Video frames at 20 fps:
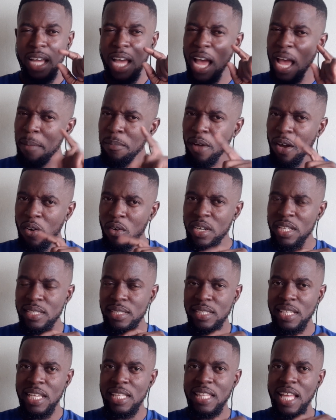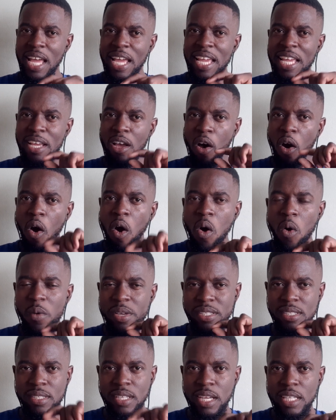I'm not going to say that it
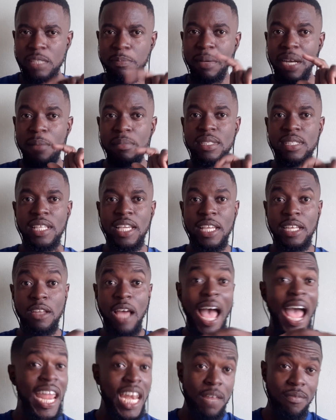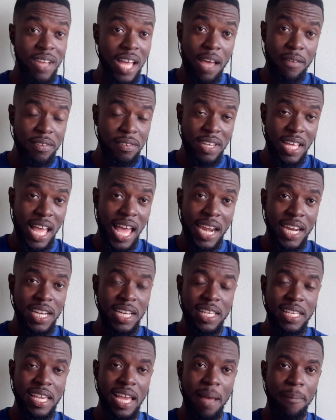always does, but I'm saying I never haven't had
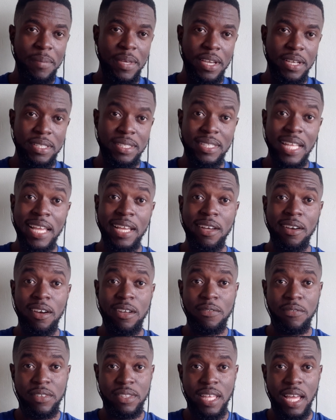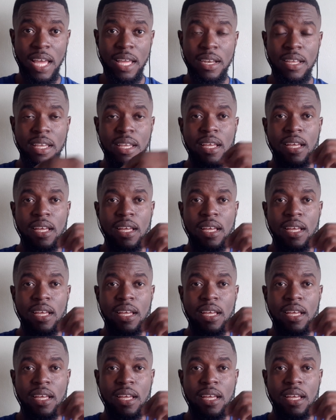any gap years. Thank God for that.